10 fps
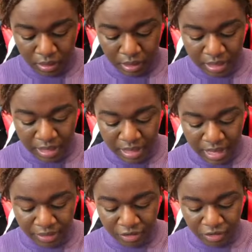And then
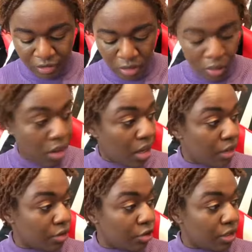I just go
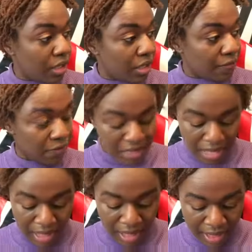underneath the
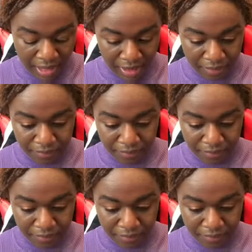eye.